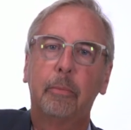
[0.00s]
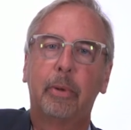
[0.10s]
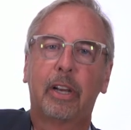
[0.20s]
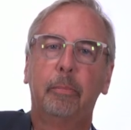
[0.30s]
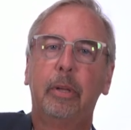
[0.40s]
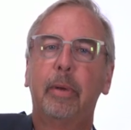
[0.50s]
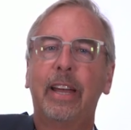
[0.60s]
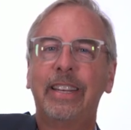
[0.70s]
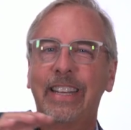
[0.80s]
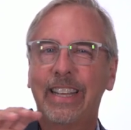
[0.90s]
but it can be
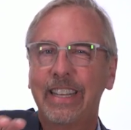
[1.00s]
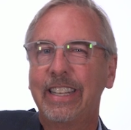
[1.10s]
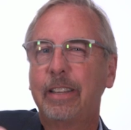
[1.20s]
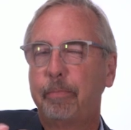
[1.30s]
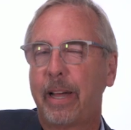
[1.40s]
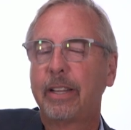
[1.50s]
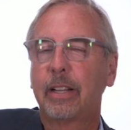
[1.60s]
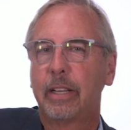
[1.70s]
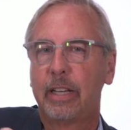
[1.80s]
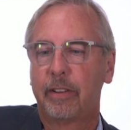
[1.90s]
made
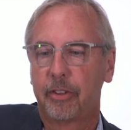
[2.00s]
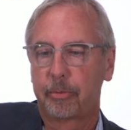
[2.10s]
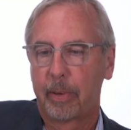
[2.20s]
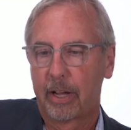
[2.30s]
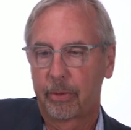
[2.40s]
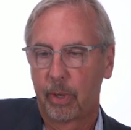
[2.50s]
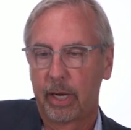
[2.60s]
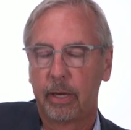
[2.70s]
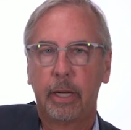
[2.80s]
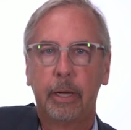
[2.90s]
independently of this pathway.